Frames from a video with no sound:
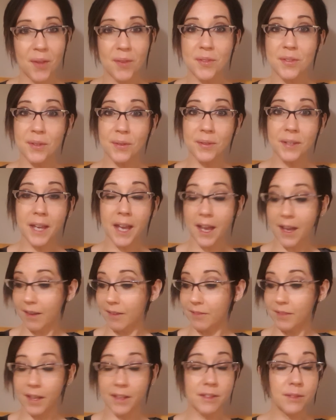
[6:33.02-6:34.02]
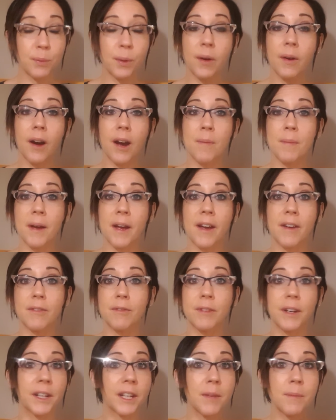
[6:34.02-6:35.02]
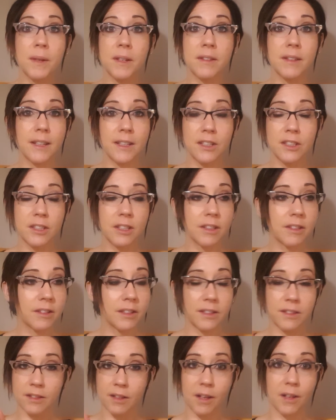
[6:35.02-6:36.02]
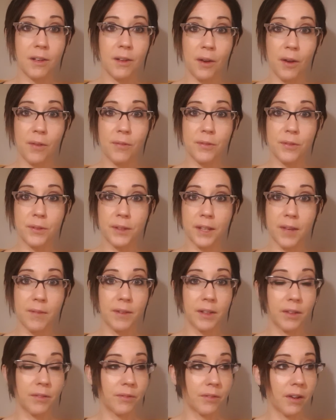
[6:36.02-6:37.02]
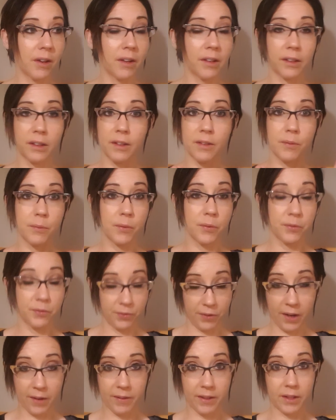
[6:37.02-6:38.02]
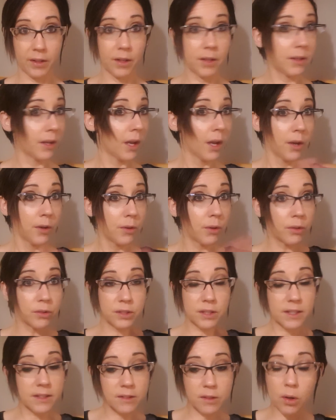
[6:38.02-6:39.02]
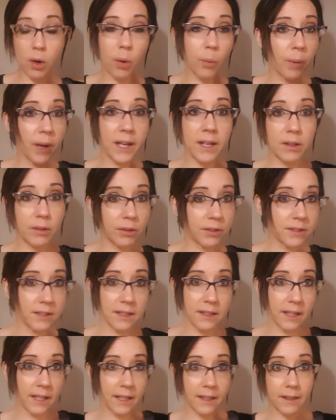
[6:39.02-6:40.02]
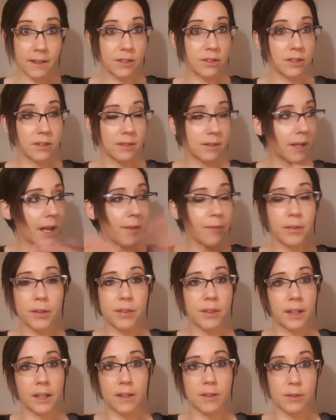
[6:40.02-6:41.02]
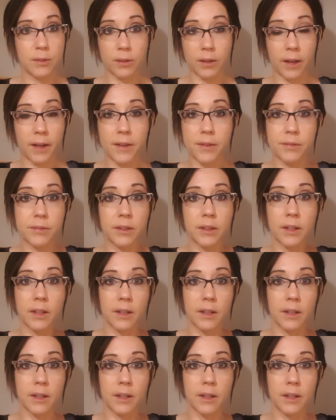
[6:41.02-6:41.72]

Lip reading: So yeah, that's where I'm at. Recommendation, The Subtle Art of Not Giving a Fuck. Very good. It's not a weight lossy thing, it's just everything in your life.